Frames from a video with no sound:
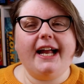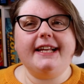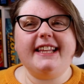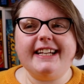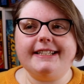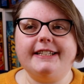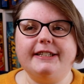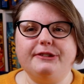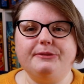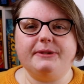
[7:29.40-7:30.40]
And I think it's
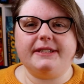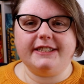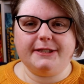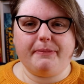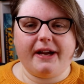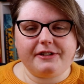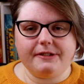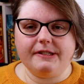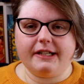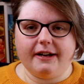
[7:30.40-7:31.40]
to do with this
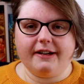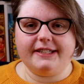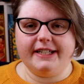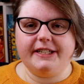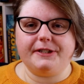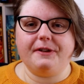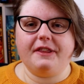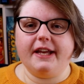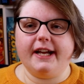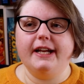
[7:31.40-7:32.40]
special card nature
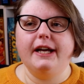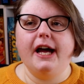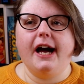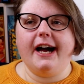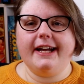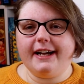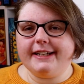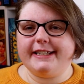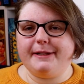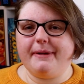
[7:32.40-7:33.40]
thing. It
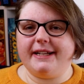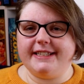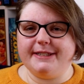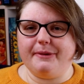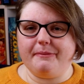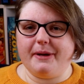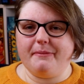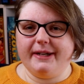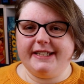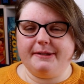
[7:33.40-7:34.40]
actually messes with my
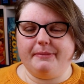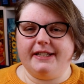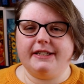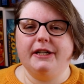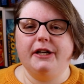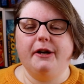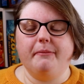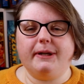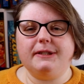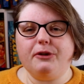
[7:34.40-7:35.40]
mind a bit.
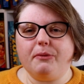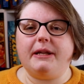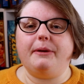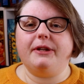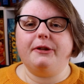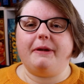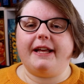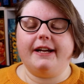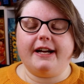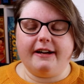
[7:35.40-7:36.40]
Because normally when you
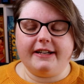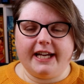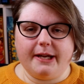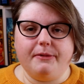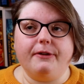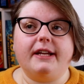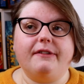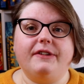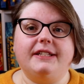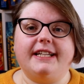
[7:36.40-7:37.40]
play a card game, you're
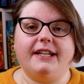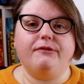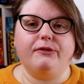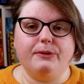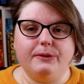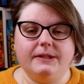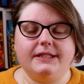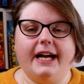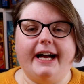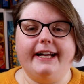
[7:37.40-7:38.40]
given a set of
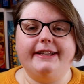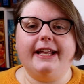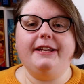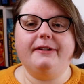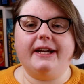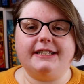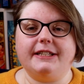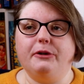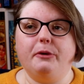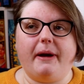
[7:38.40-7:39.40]
rules and then you get
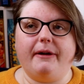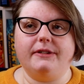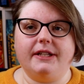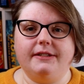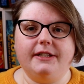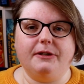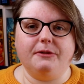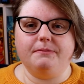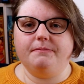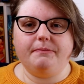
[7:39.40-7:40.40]
to go about and, you
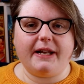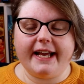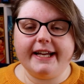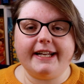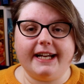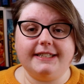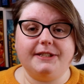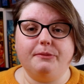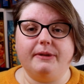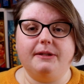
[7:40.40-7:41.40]
know, play it
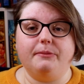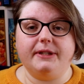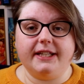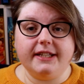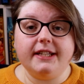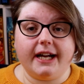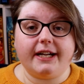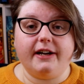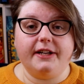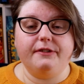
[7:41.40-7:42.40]
as you will within
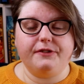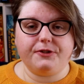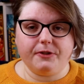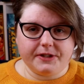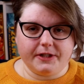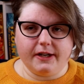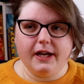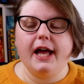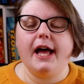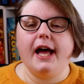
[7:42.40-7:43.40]
that kind of structure.